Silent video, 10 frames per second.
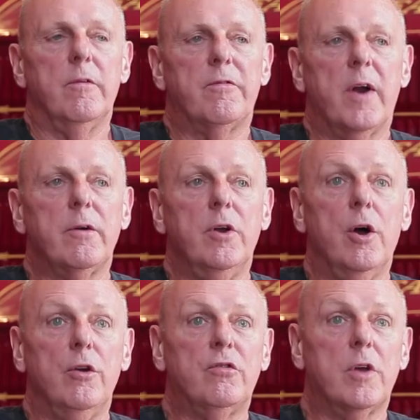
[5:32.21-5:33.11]
Franklin
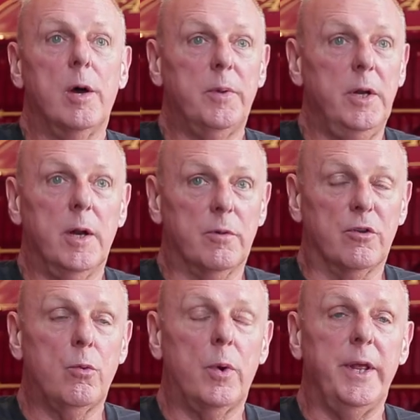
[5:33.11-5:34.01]
Hose Company
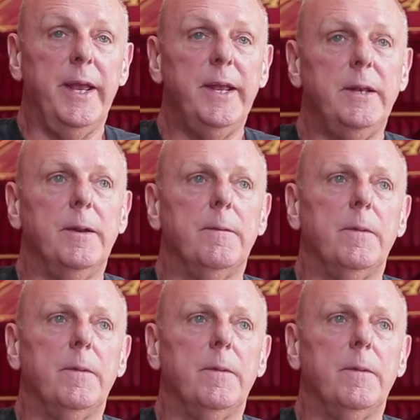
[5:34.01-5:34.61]
number 28